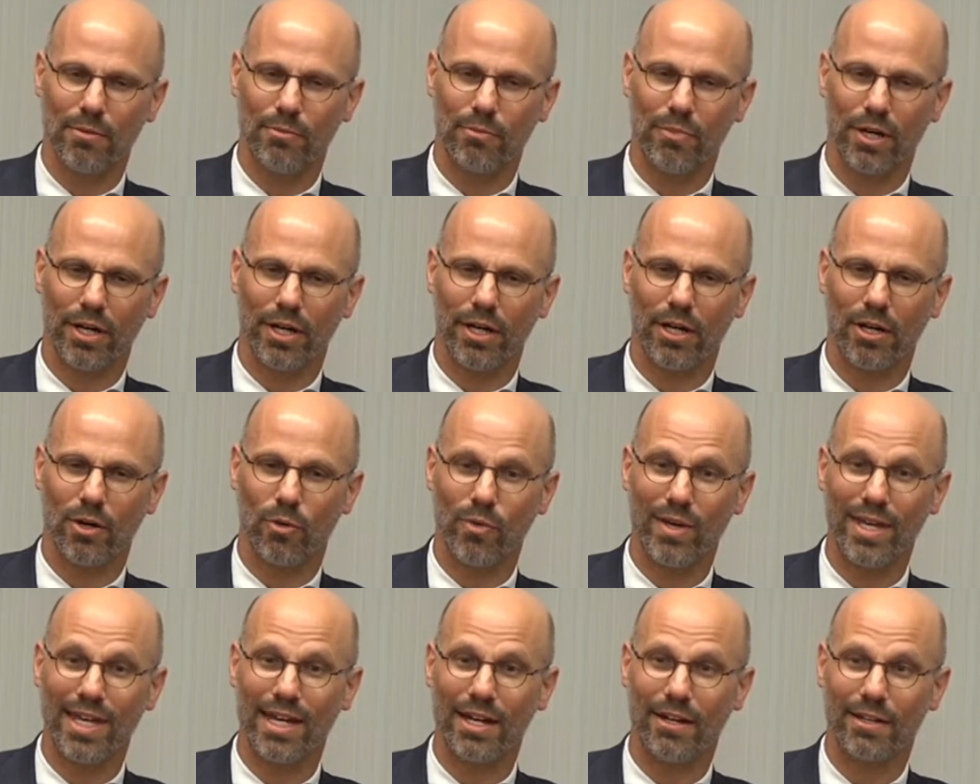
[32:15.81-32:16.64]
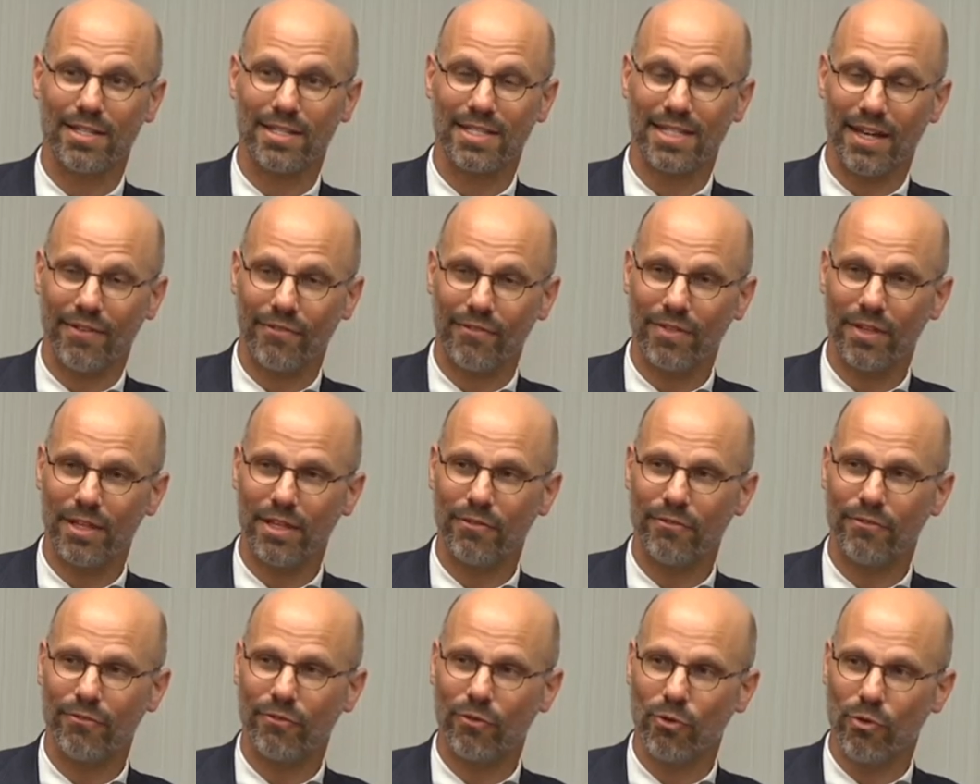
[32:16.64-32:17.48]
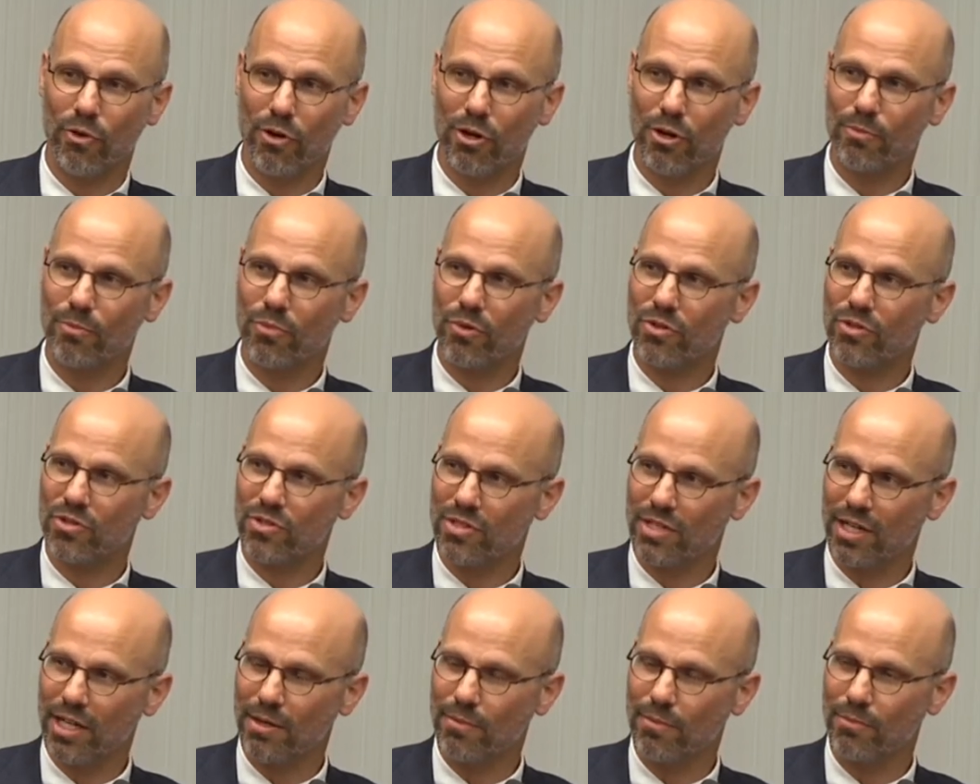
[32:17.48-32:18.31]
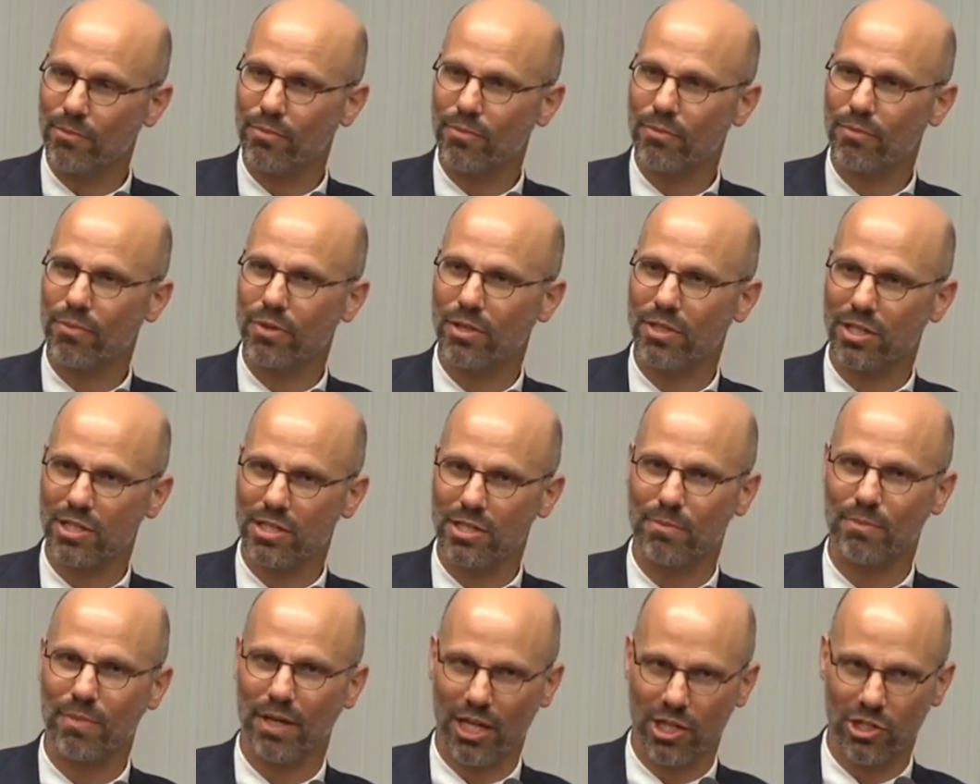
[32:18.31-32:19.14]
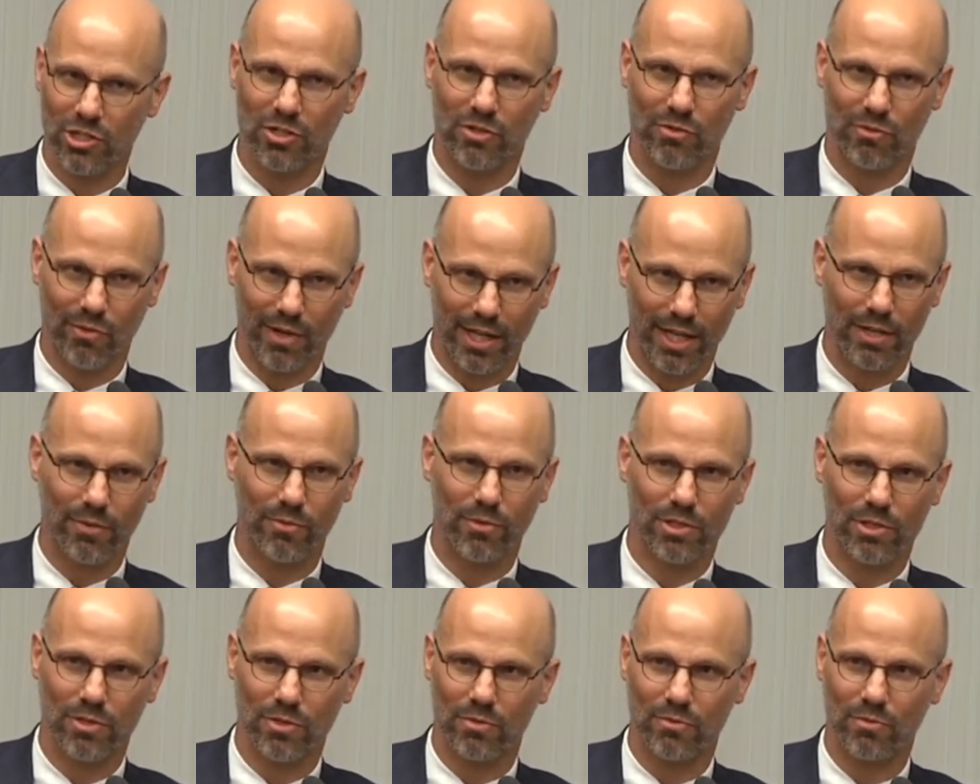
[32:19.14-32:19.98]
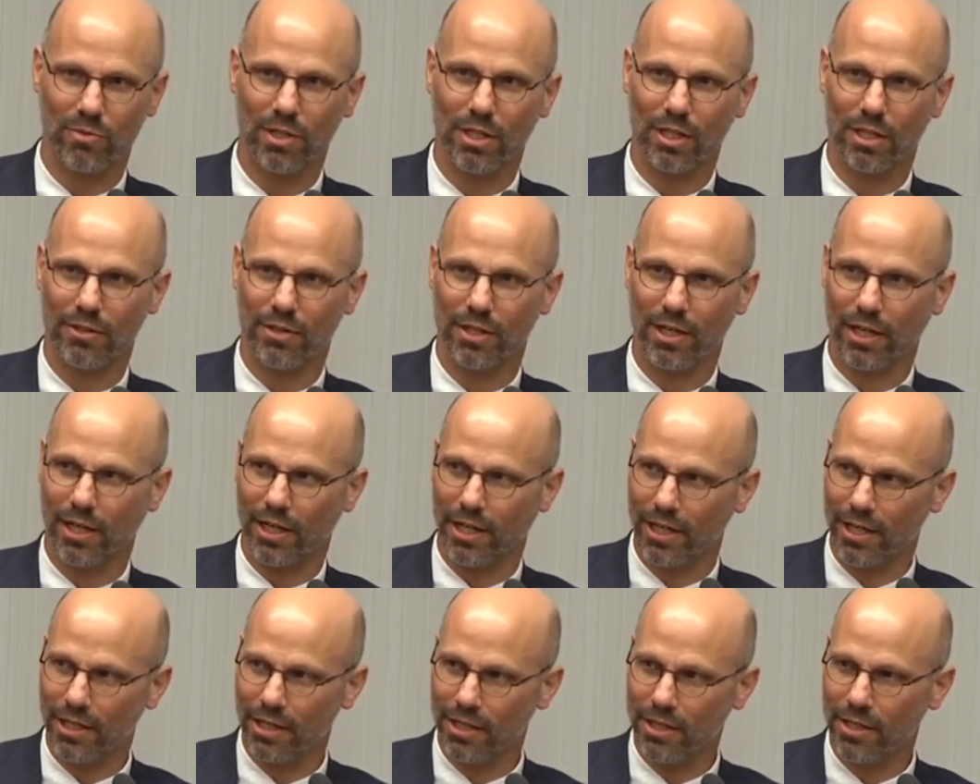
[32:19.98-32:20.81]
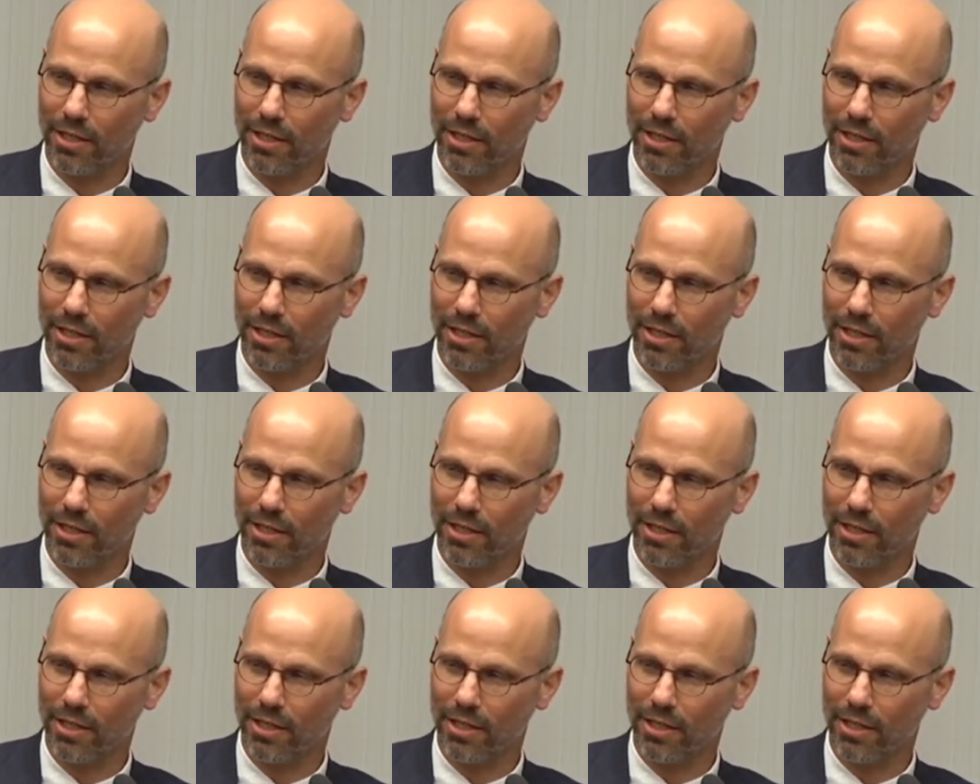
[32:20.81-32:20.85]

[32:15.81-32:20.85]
But uh, we had a 74% participation rate, which is really high.